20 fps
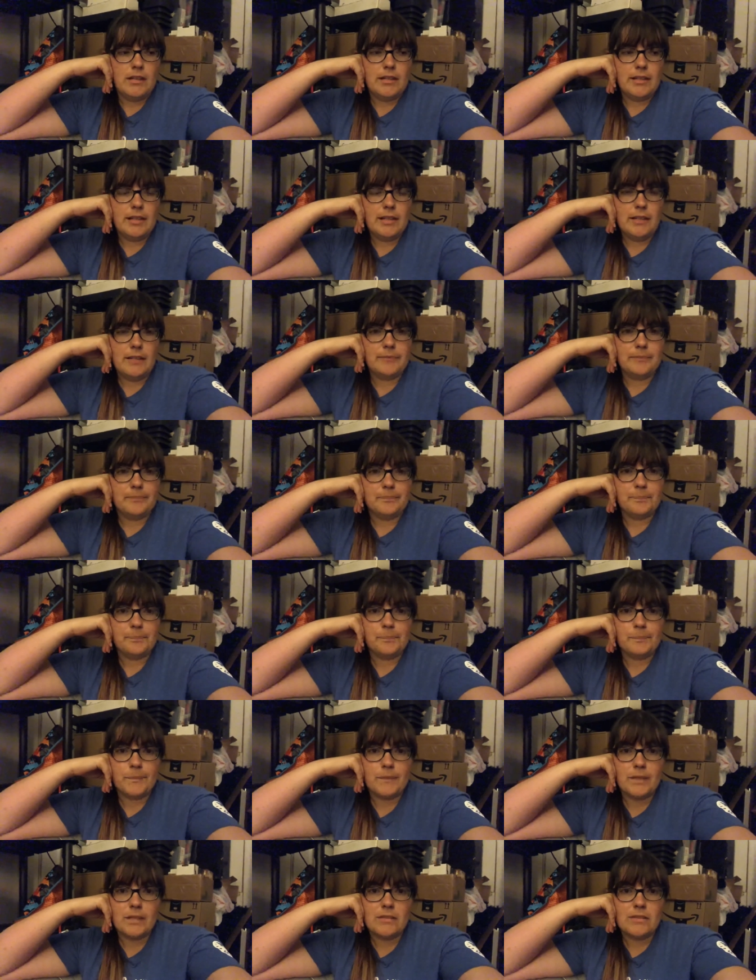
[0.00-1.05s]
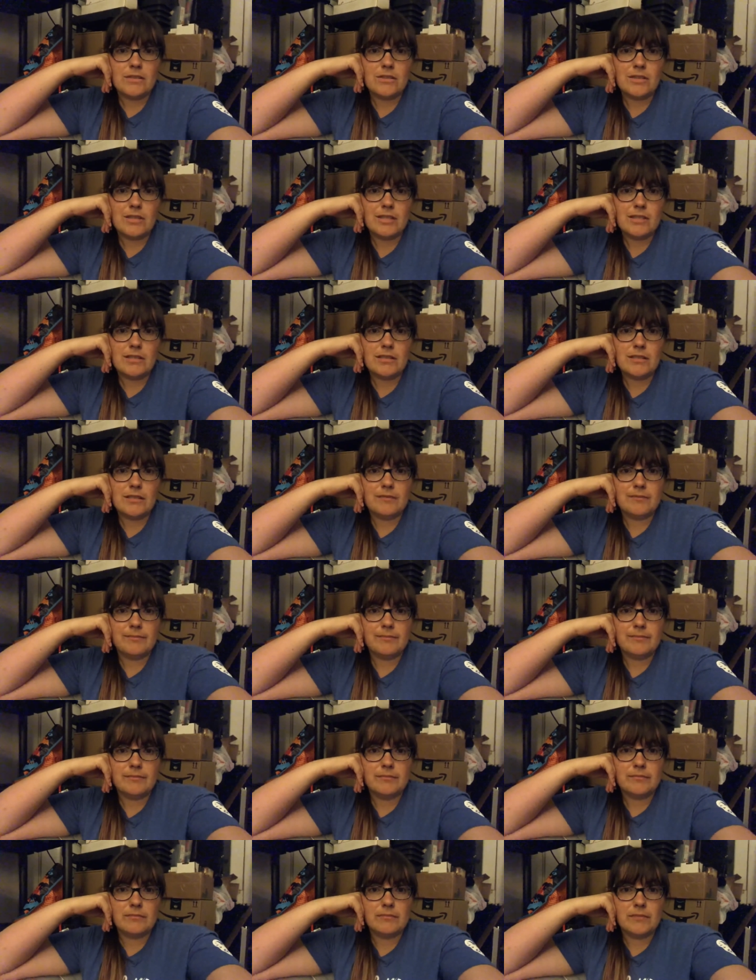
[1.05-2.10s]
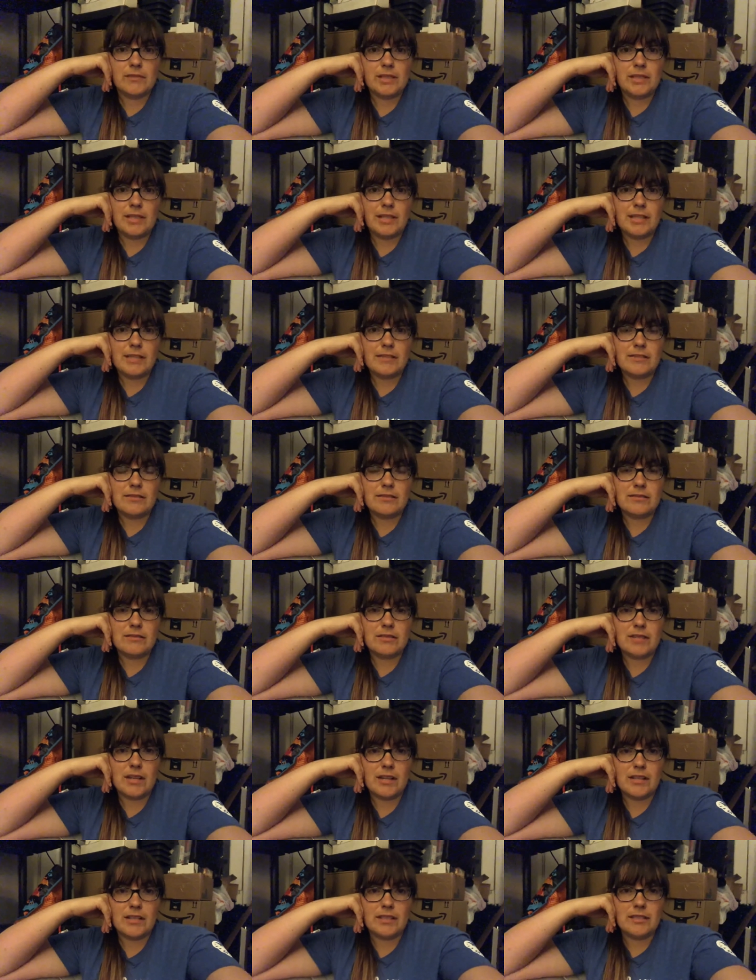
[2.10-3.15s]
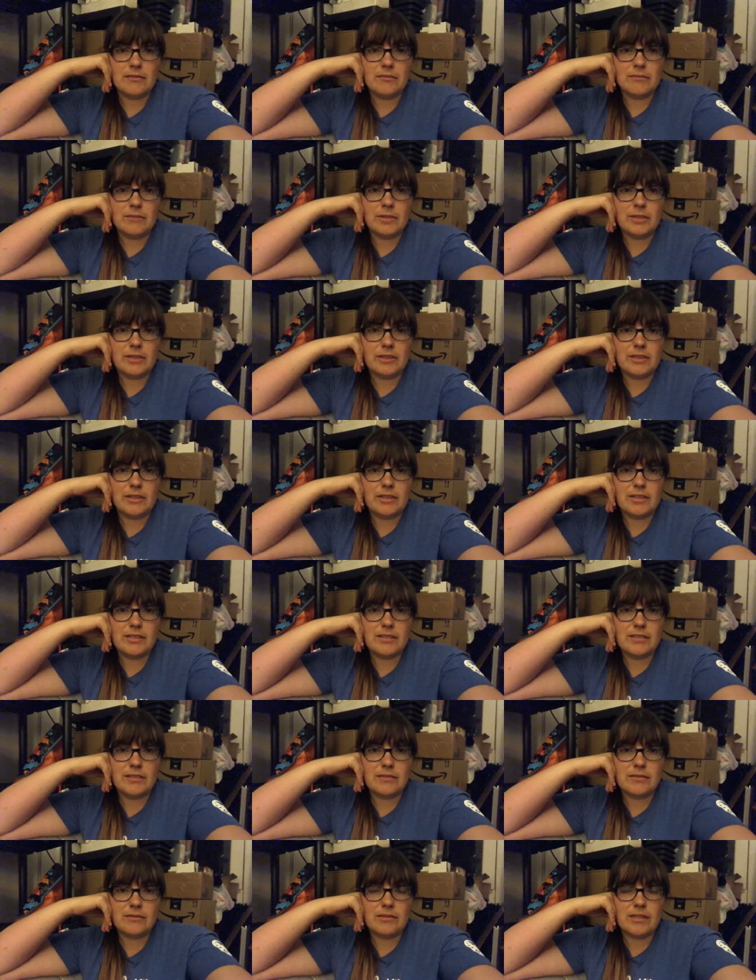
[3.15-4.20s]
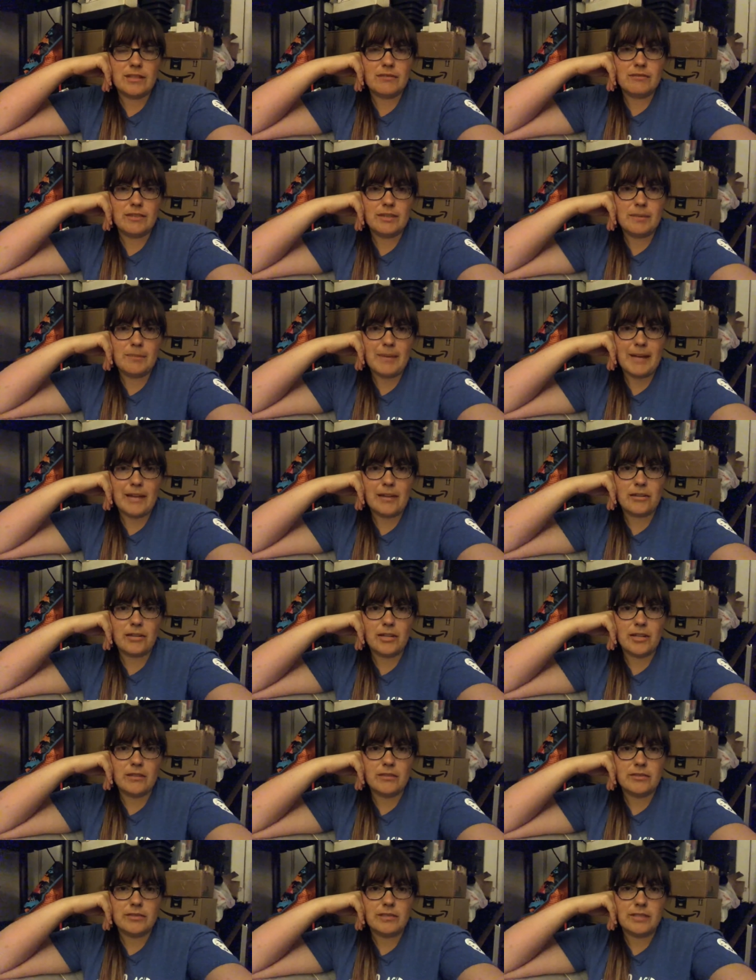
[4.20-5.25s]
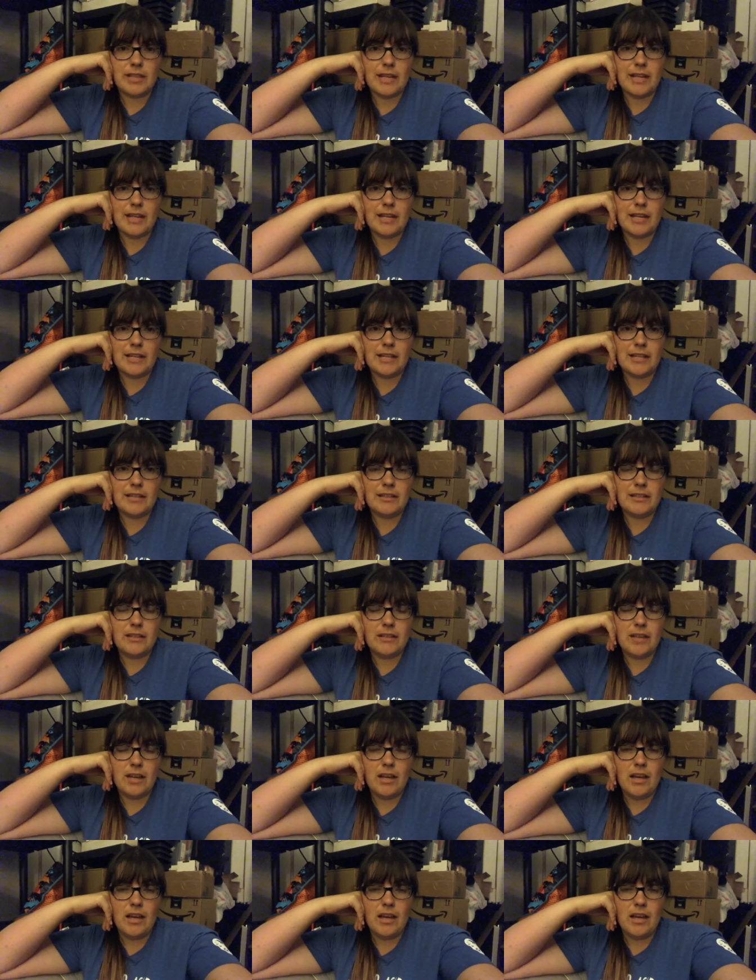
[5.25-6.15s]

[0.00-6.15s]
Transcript: Yeah, so that's it. A nice talking with this lovely background and